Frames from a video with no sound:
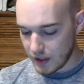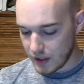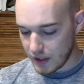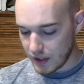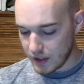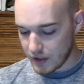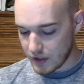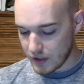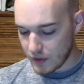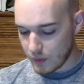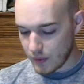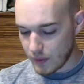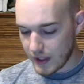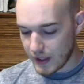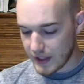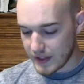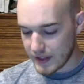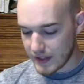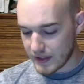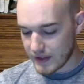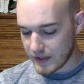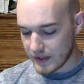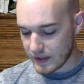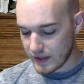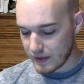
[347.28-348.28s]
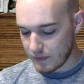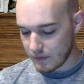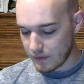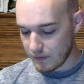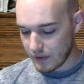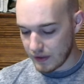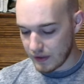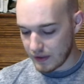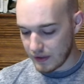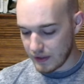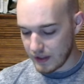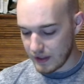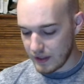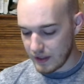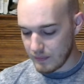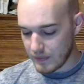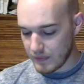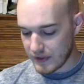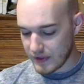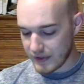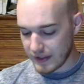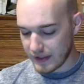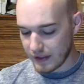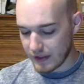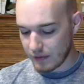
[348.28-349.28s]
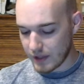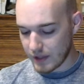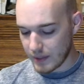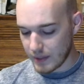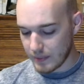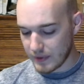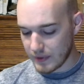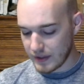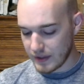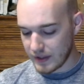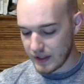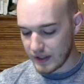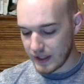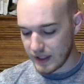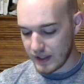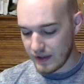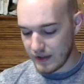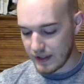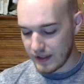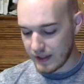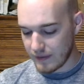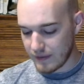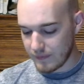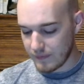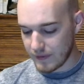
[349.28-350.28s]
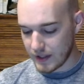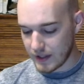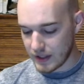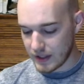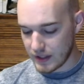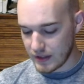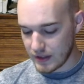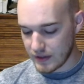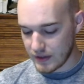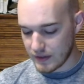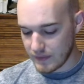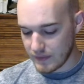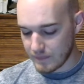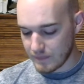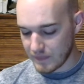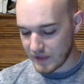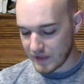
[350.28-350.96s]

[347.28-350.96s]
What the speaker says: twice with any missile weapon in that phase.